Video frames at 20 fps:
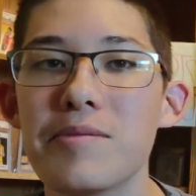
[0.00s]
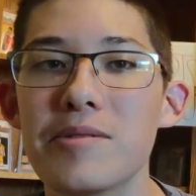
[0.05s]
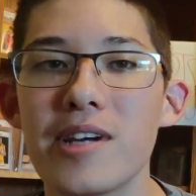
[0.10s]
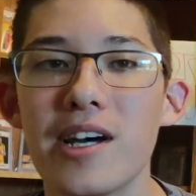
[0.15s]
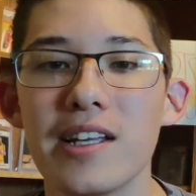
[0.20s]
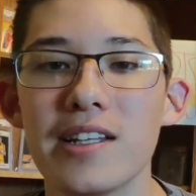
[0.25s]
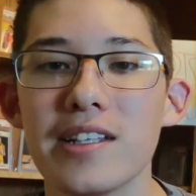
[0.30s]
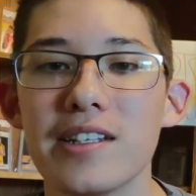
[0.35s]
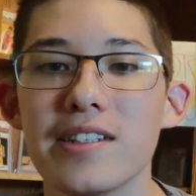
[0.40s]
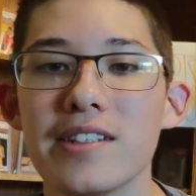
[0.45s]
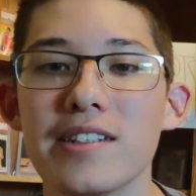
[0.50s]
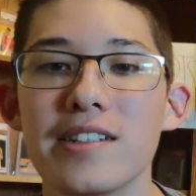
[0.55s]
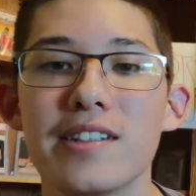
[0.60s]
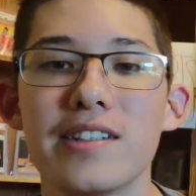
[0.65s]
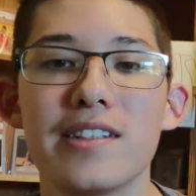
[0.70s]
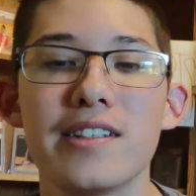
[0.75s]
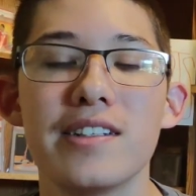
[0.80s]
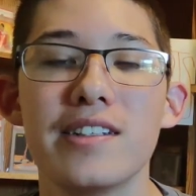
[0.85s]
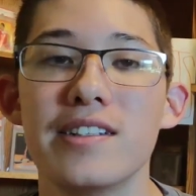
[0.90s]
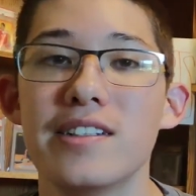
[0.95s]
Dollar
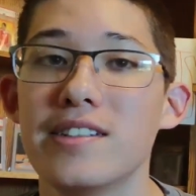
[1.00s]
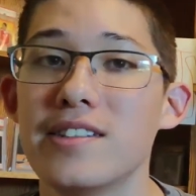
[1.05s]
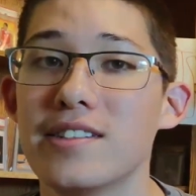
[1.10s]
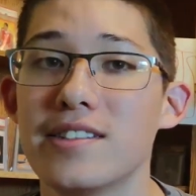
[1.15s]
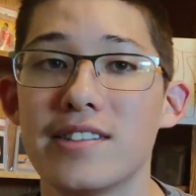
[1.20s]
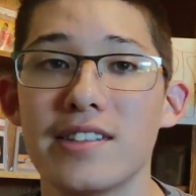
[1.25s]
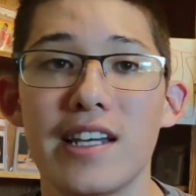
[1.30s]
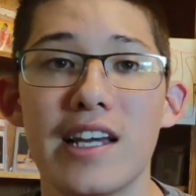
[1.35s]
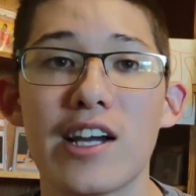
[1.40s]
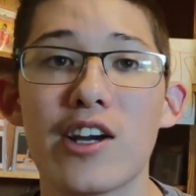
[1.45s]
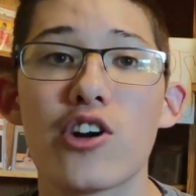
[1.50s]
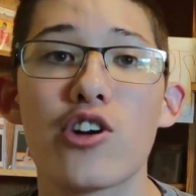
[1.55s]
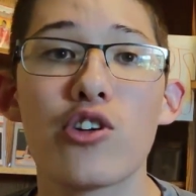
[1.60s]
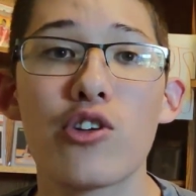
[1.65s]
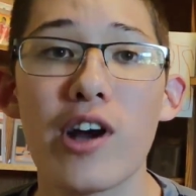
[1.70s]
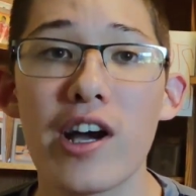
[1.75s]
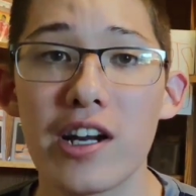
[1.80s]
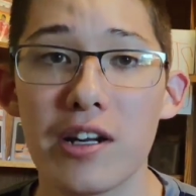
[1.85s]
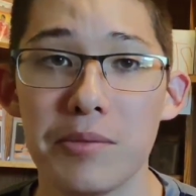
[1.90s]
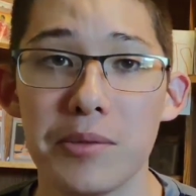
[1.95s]
is
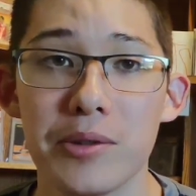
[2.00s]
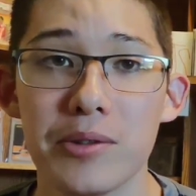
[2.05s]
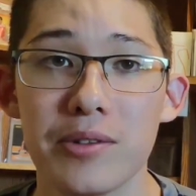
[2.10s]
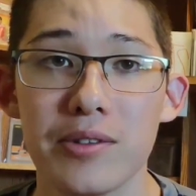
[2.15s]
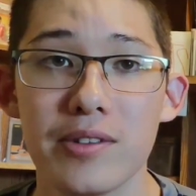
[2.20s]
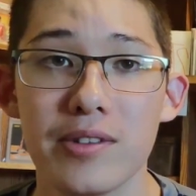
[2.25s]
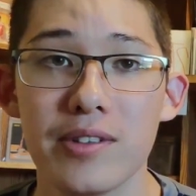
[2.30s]
incredible.